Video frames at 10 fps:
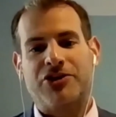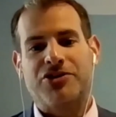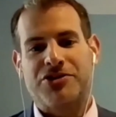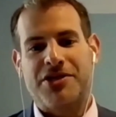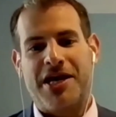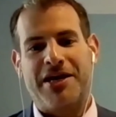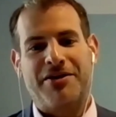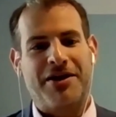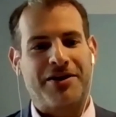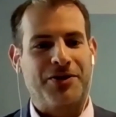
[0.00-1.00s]
I should say,
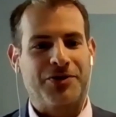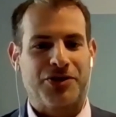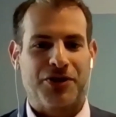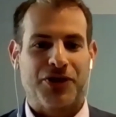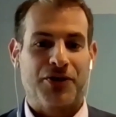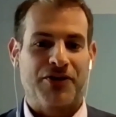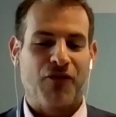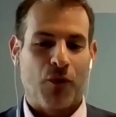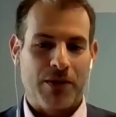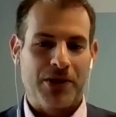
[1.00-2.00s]
at closer to
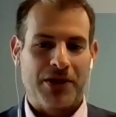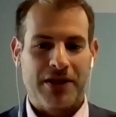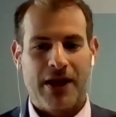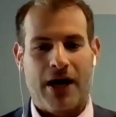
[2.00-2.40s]
$30-40 billion.